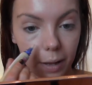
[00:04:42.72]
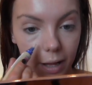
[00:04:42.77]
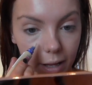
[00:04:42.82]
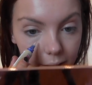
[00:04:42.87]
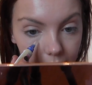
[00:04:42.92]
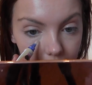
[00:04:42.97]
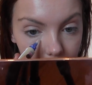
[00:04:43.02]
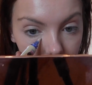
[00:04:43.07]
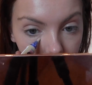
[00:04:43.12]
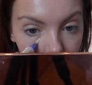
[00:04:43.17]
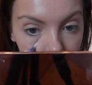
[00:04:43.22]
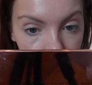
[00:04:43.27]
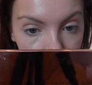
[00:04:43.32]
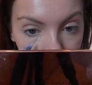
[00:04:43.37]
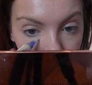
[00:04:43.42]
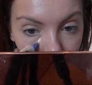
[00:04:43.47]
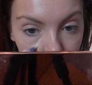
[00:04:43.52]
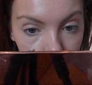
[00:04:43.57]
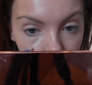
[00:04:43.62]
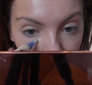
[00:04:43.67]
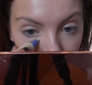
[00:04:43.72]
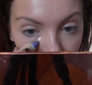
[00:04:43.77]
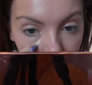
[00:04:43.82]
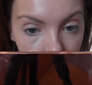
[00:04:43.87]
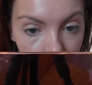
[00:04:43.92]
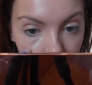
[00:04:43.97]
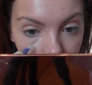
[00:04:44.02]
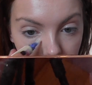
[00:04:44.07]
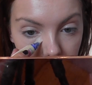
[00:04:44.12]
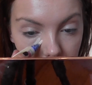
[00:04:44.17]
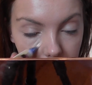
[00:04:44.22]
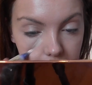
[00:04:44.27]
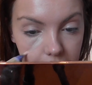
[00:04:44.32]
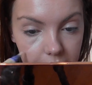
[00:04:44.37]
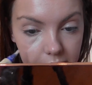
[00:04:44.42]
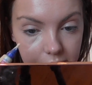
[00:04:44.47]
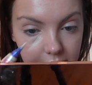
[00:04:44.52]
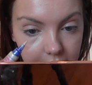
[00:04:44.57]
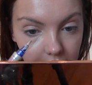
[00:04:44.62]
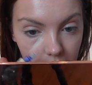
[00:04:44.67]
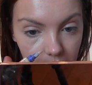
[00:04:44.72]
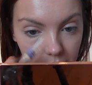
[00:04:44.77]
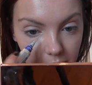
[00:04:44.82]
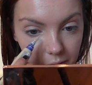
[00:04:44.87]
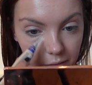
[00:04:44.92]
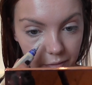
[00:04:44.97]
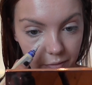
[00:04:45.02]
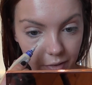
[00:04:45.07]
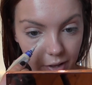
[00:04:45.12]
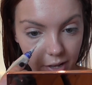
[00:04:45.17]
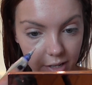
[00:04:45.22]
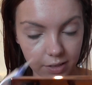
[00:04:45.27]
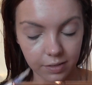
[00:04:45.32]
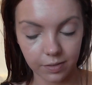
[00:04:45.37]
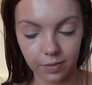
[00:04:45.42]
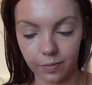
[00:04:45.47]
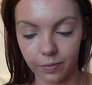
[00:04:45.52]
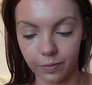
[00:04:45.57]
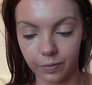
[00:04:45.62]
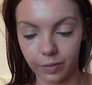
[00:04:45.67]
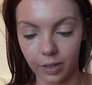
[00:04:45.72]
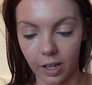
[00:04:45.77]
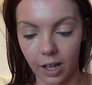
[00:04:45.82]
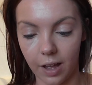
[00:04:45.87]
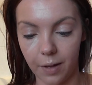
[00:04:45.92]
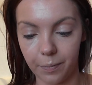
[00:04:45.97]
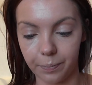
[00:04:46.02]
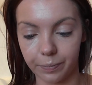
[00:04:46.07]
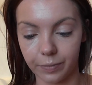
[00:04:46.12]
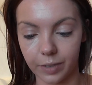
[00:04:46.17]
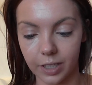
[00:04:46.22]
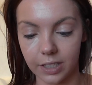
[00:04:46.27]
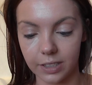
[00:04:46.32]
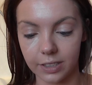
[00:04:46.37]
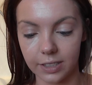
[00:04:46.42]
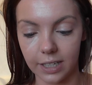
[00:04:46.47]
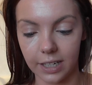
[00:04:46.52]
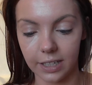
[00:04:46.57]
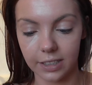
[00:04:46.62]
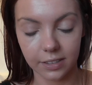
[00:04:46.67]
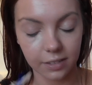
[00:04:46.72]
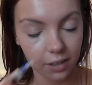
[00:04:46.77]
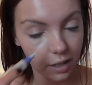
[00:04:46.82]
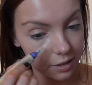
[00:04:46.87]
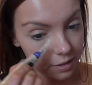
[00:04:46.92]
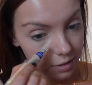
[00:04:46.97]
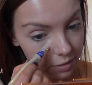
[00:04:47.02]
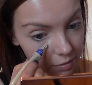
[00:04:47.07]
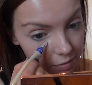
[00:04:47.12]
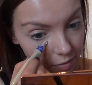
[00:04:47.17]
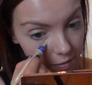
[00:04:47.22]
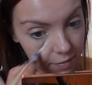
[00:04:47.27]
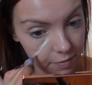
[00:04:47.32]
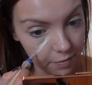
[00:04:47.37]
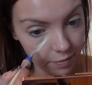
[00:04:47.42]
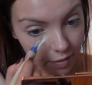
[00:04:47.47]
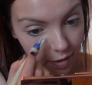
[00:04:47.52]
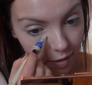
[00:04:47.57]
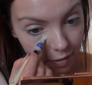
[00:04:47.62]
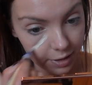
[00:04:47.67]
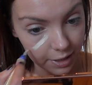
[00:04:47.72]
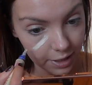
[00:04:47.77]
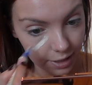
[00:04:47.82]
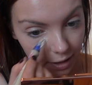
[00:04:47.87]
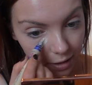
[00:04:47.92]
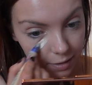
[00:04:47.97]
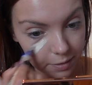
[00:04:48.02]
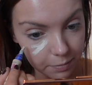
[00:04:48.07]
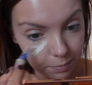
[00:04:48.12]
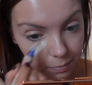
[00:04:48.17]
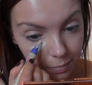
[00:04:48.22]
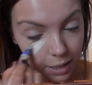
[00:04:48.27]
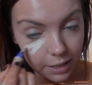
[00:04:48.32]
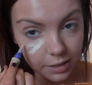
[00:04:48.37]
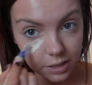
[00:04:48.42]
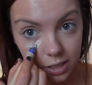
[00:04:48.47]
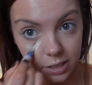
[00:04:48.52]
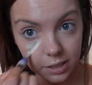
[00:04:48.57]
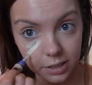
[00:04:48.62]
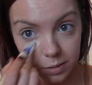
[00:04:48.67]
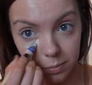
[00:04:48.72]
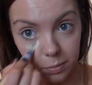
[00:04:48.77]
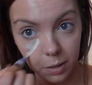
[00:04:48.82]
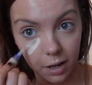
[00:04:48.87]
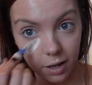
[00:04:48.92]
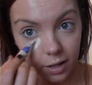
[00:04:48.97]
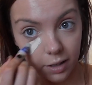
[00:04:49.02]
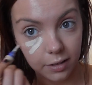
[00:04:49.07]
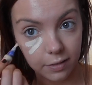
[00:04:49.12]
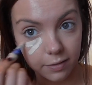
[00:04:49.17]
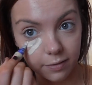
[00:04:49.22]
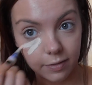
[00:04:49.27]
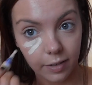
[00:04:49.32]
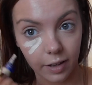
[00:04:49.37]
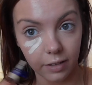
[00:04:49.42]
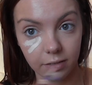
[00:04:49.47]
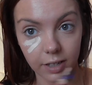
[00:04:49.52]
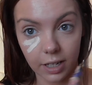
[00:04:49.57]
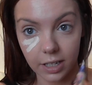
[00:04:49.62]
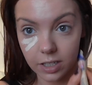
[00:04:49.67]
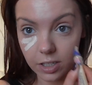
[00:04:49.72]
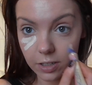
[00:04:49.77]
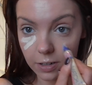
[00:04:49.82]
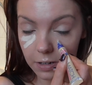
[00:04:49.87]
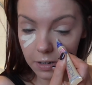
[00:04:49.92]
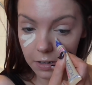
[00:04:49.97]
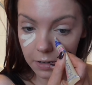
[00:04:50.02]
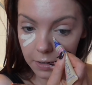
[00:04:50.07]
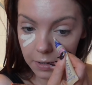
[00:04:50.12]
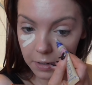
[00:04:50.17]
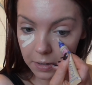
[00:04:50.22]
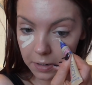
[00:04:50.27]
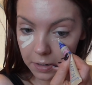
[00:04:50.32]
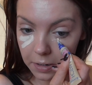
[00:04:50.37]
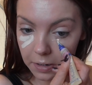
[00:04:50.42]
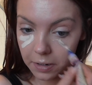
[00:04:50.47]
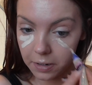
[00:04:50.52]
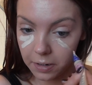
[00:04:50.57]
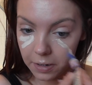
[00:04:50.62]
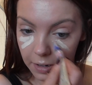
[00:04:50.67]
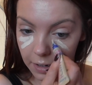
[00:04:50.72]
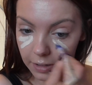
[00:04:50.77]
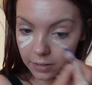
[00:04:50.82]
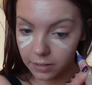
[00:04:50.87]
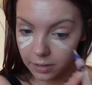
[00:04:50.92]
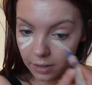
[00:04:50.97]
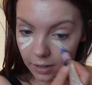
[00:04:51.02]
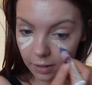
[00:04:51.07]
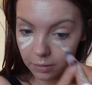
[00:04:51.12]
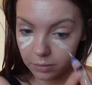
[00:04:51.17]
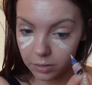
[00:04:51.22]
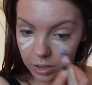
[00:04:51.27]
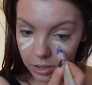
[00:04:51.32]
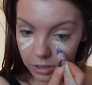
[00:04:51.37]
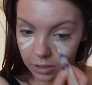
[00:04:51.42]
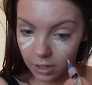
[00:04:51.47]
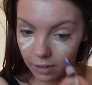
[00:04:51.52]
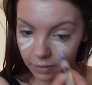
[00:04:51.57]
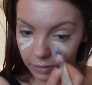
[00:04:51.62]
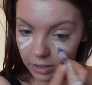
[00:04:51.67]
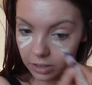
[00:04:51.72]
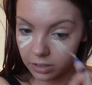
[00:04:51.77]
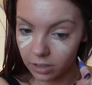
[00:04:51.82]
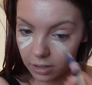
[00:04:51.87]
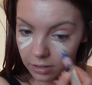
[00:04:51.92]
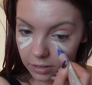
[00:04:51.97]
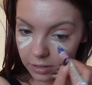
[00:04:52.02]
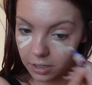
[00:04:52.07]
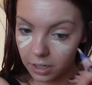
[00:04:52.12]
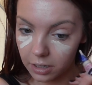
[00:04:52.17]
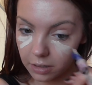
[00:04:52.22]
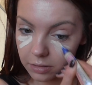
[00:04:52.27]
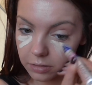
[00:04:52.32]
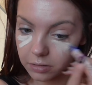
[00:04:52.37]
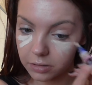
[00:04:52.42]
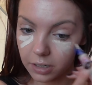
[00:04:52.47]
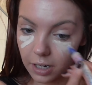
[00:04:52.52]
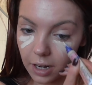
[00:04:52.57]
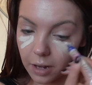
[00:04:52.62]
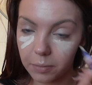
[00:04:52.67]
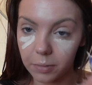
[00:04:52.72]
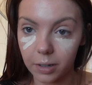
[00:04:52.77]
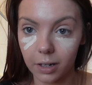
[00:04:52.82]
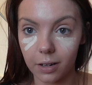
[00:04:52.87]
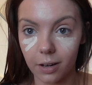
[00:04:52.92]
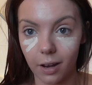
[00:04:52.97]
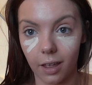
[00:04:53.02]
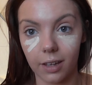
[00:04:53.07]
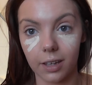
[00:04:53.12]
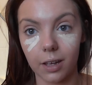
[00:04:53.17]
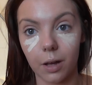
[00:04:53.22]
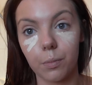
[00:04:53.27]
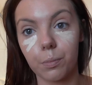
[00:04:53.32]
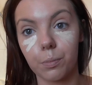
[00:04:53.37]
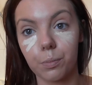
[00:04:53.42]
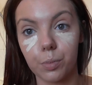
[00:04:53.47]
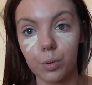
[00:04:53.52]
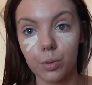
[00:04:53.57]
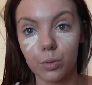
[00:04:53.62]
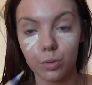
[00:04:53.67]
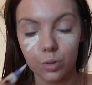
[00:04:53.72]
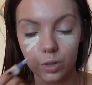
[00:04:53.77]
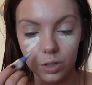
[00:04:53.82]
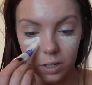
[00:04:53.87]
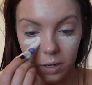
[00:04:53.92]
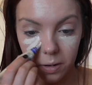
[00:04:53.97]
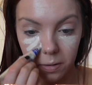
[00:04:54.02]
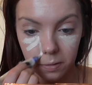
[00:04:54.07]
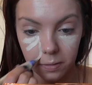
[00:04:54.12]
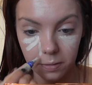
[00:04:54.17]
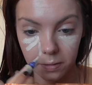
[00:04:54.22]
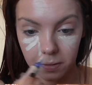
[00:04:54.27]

back under my eye. So the first concealer is kind of very matches my foundation, so that was just covering dark circles. Now I'm going to like boost